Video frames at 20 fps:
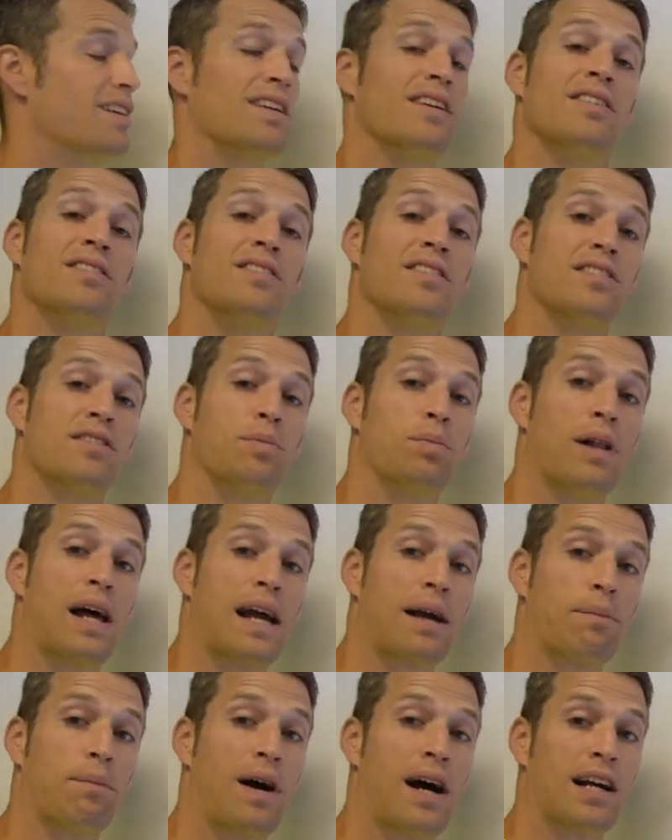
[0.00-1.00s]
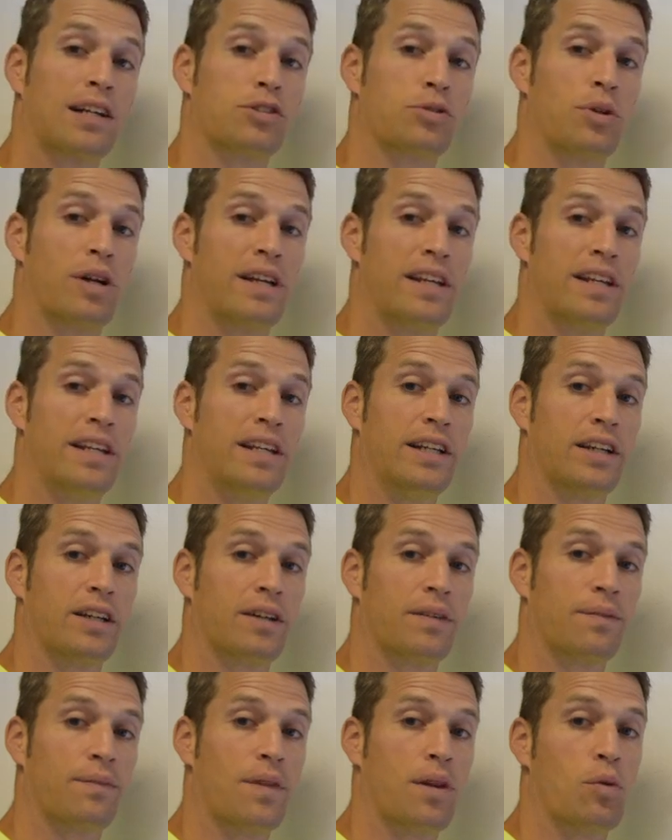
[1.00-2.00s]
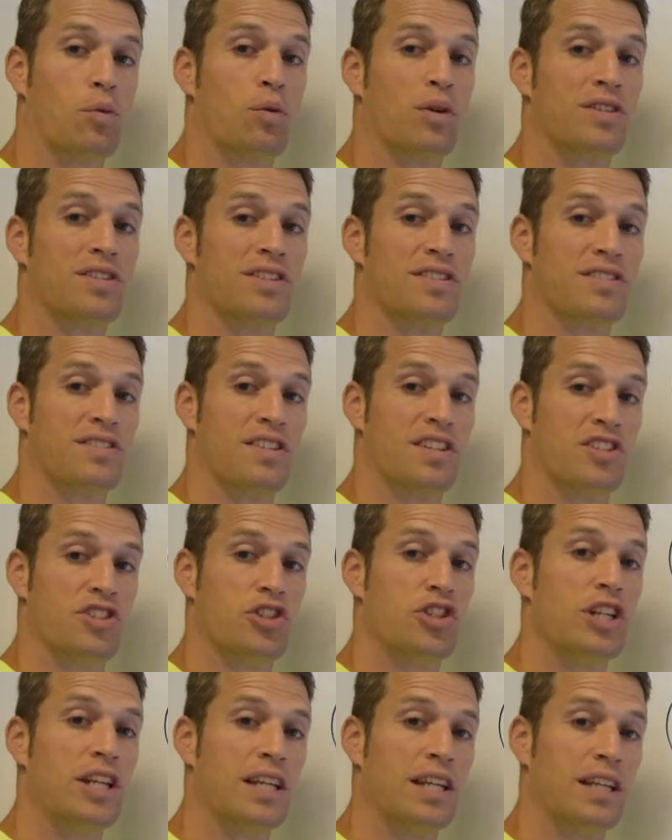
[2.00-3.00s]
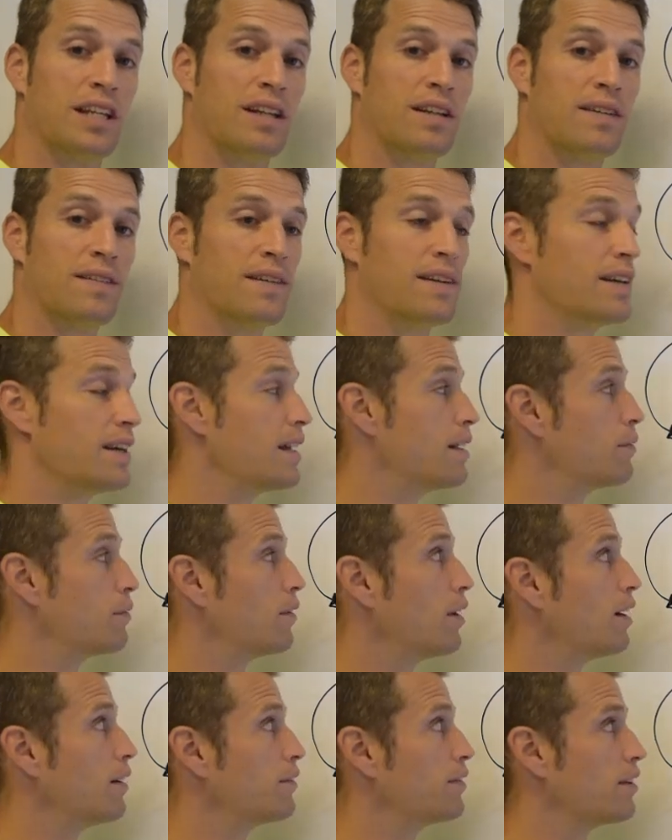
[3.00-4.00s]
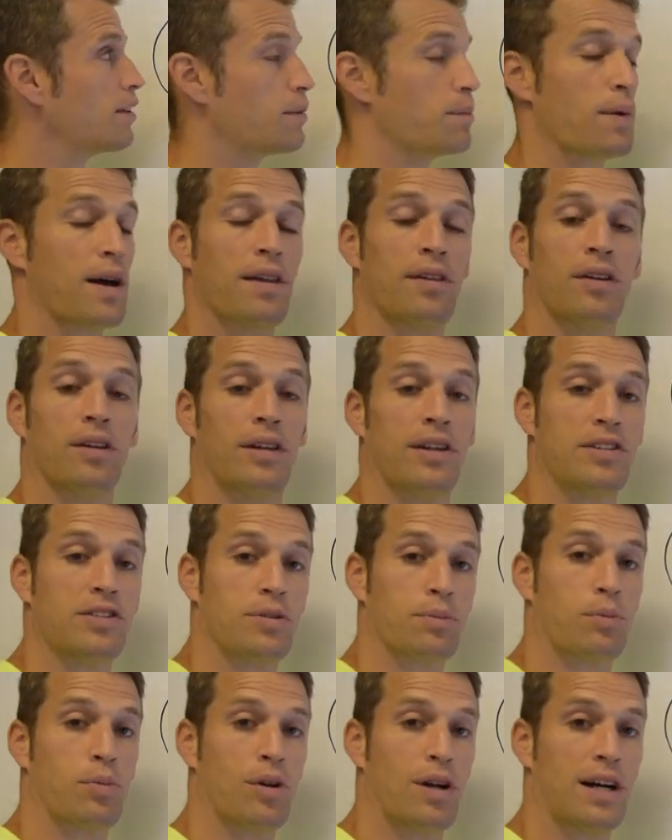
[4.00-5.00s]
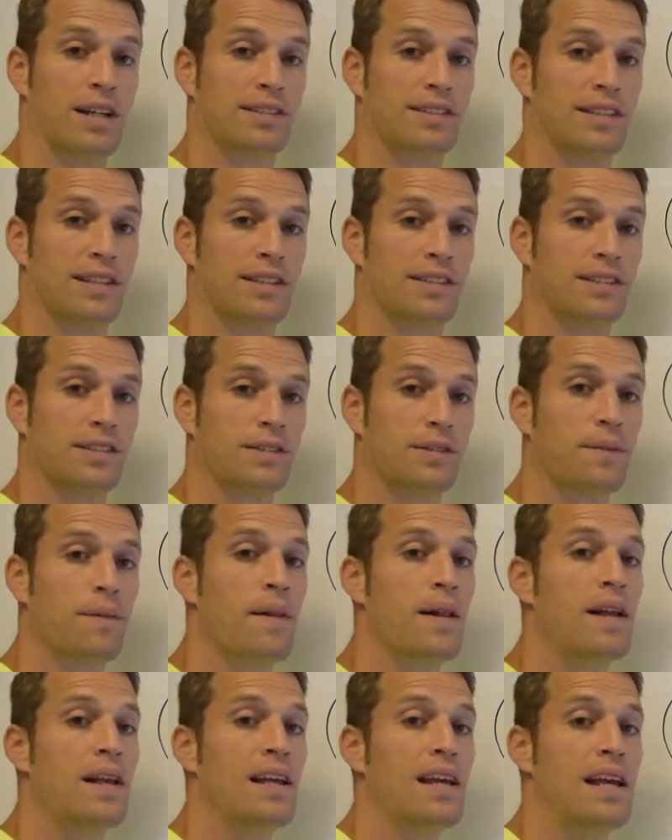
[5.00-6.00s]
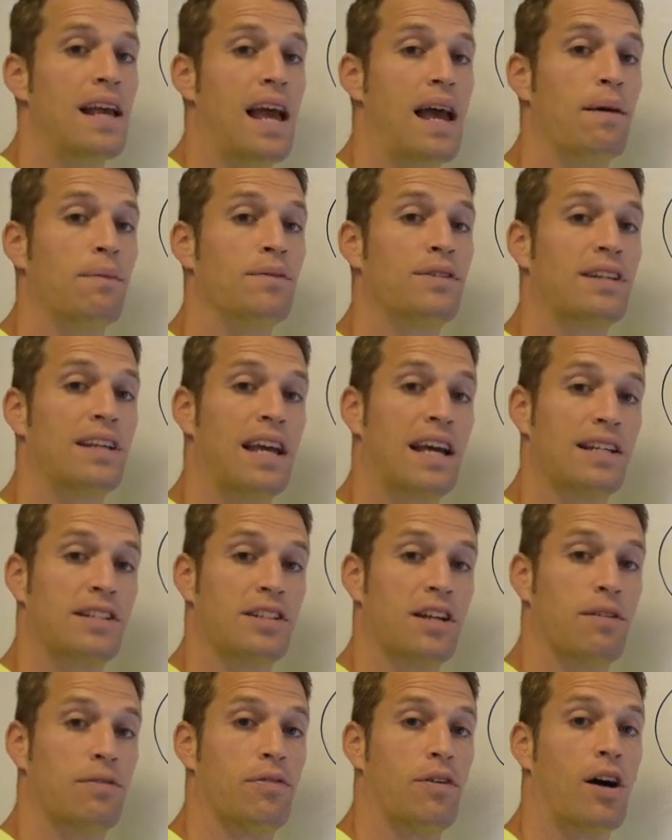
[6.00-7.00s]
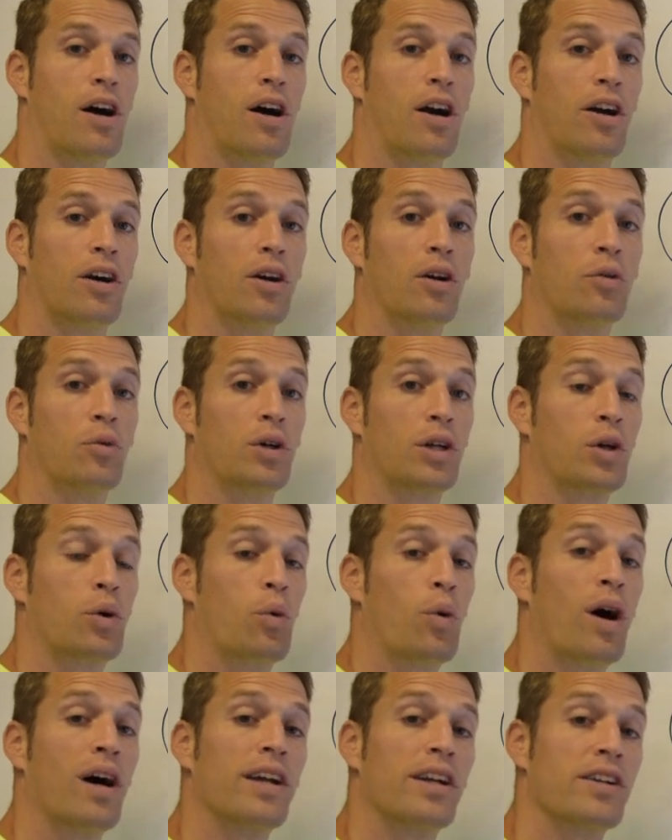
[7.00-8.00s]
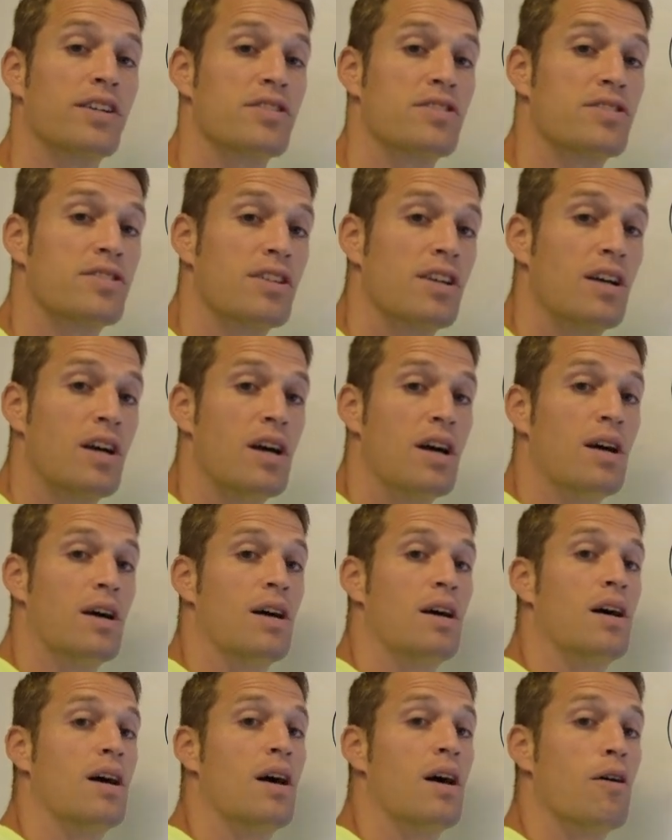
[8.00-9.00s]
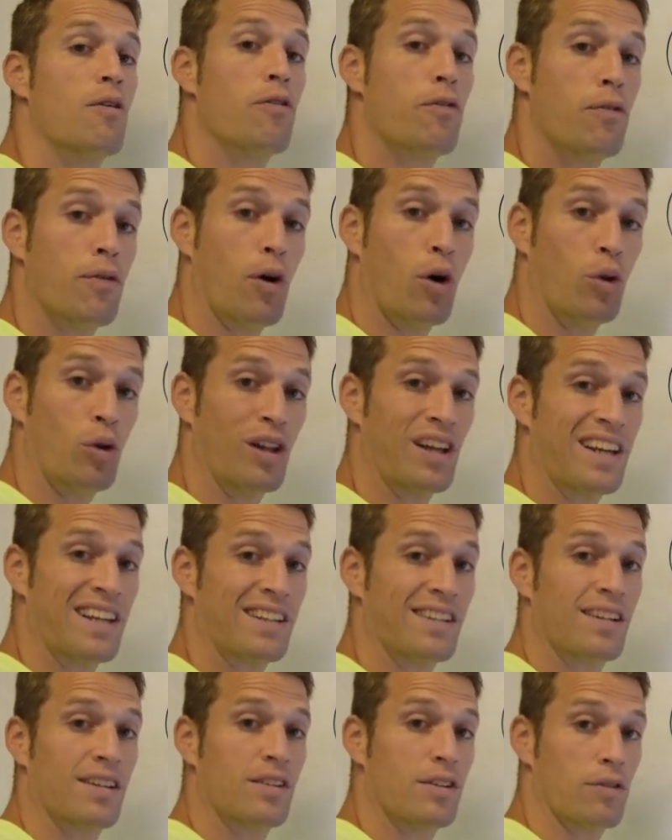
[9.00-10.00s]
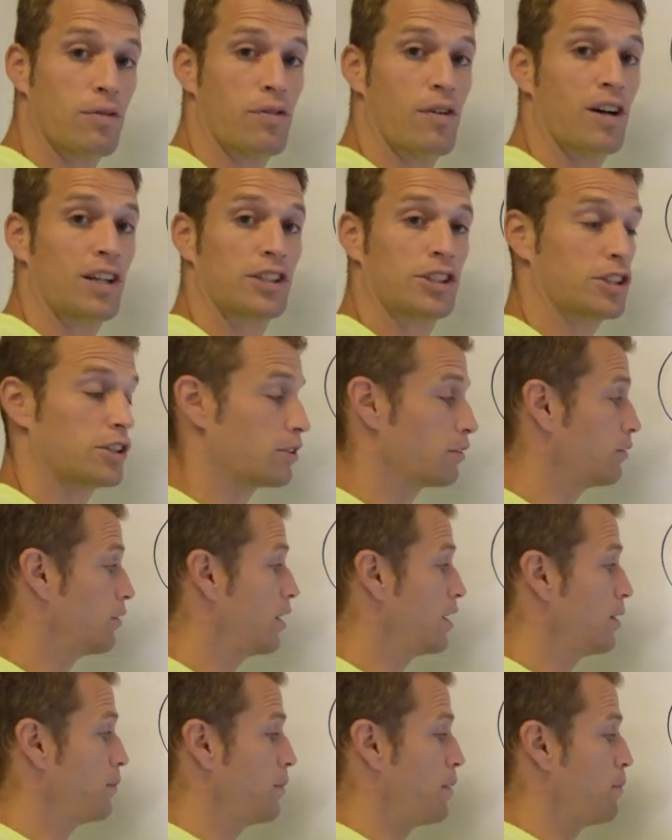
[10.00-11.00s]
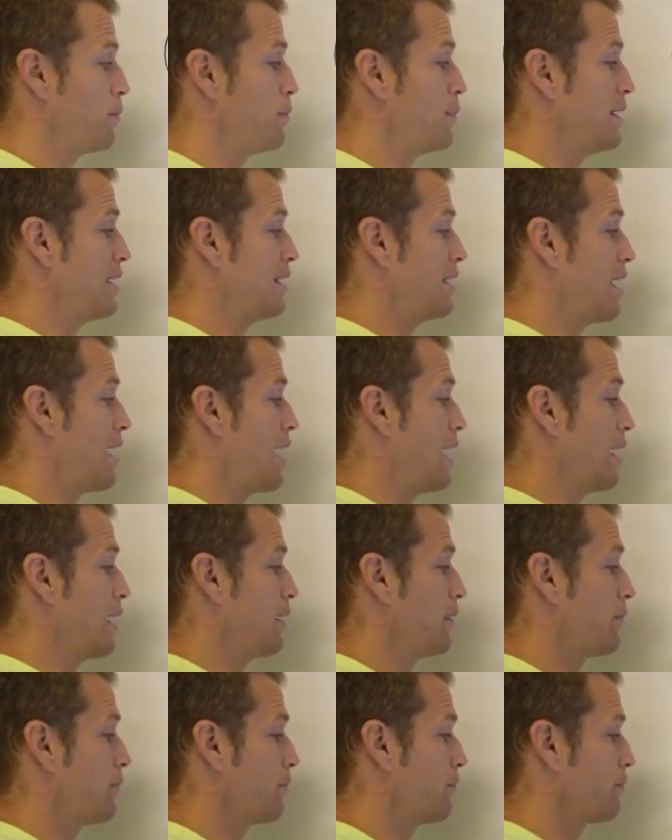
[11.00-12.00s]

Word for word: is this black box right here, which is the gene involved in the methylation process. MTHFR requires folate to function, or vitamin B9.